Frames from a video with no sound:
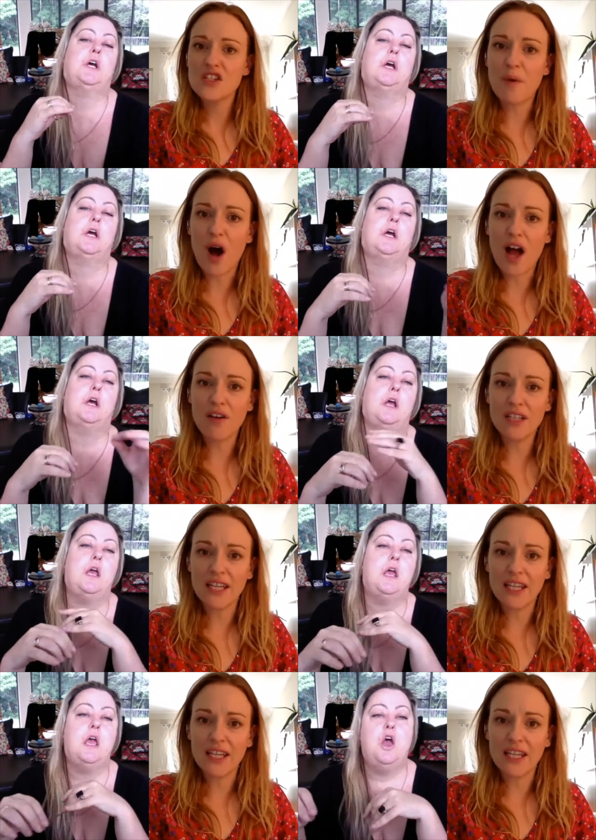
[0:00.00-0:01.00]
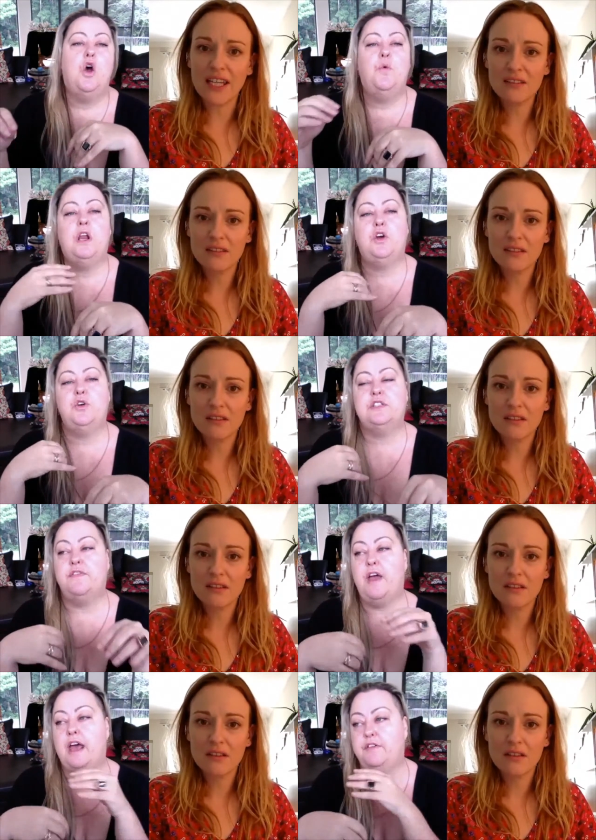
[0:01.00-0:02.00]
Speaker 1: Spiraling? Well, because
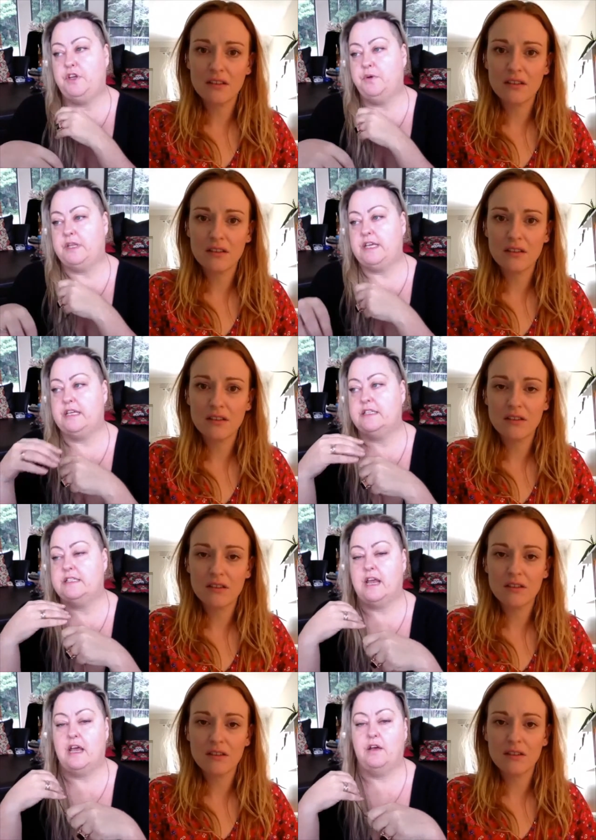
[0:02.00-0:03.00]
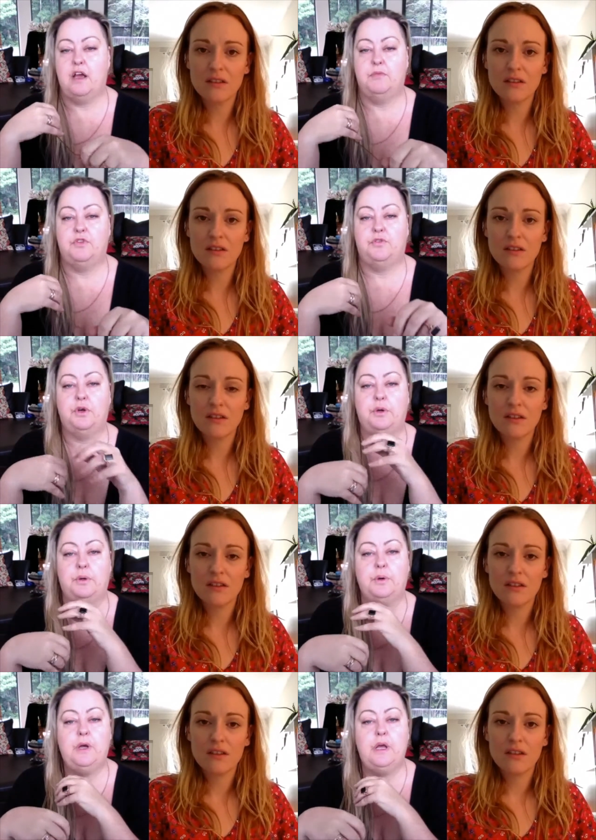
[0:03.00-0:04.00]
I've had a few of the kids now come through
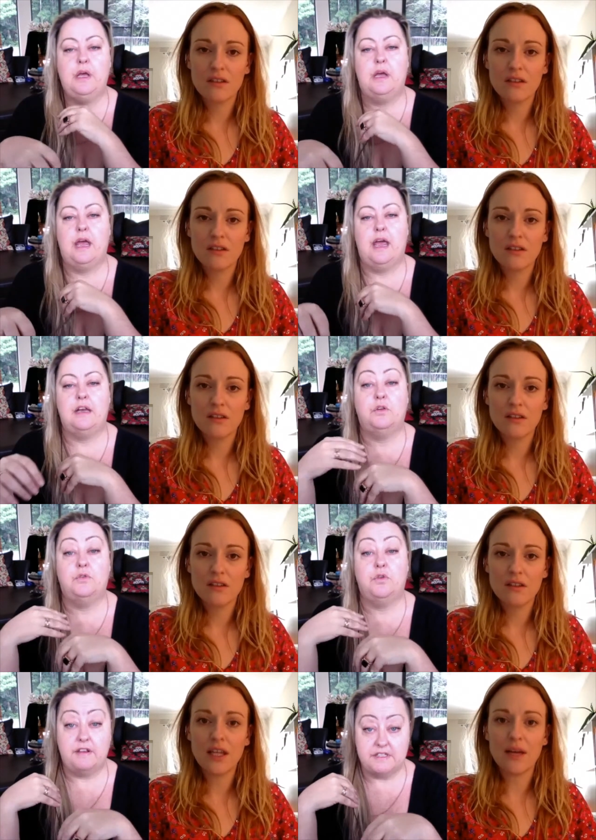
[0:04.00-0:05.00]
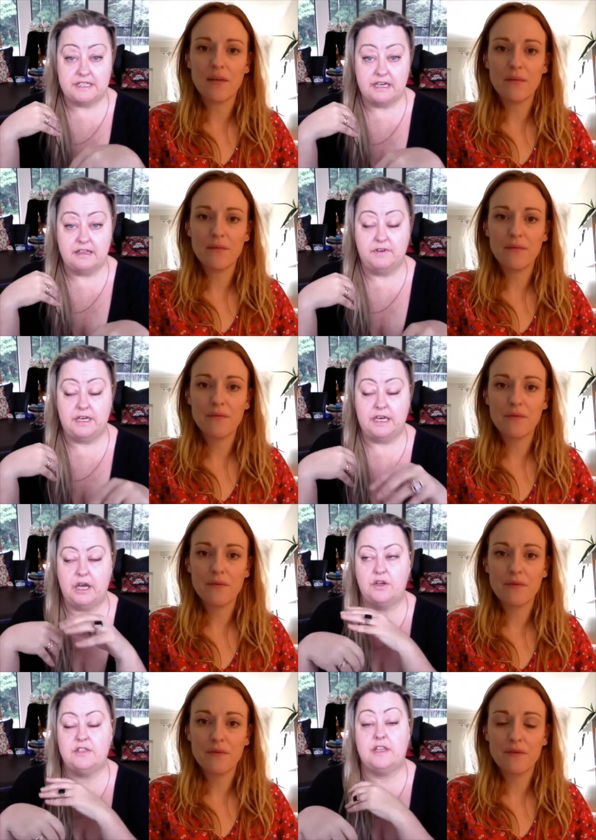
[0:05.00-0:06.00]
and they've seen the
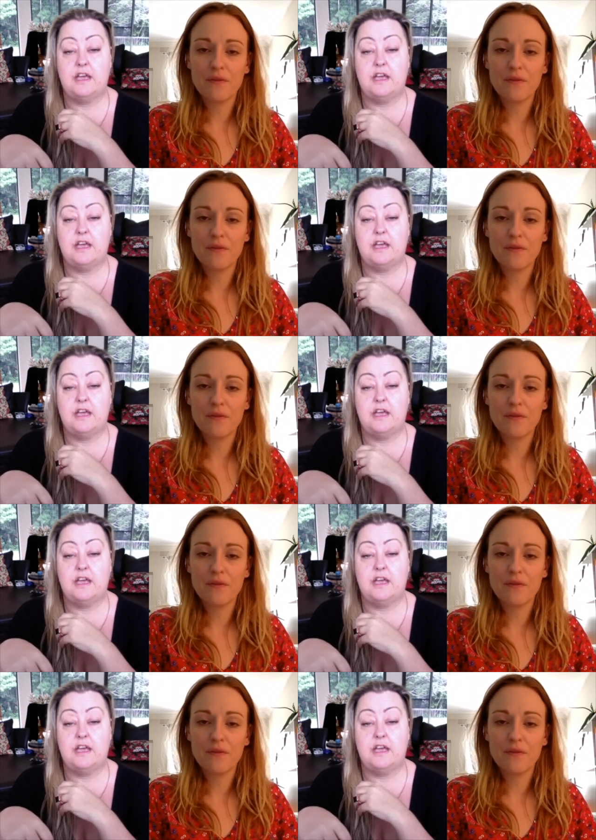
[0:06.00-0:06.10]
videos,